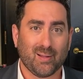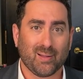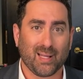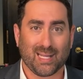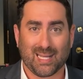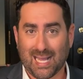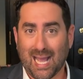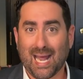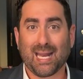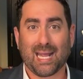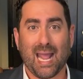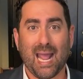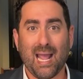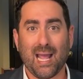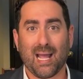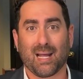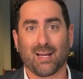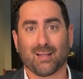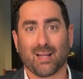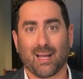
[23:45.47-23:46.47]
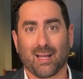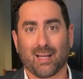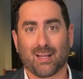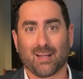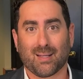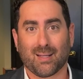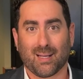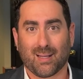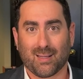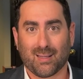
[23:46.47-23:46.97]
Like, yet again,
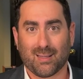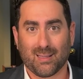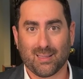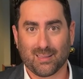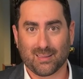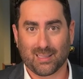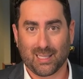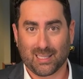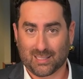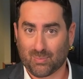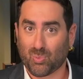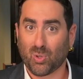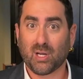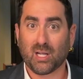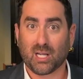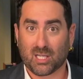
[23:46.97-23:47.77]
it's pretty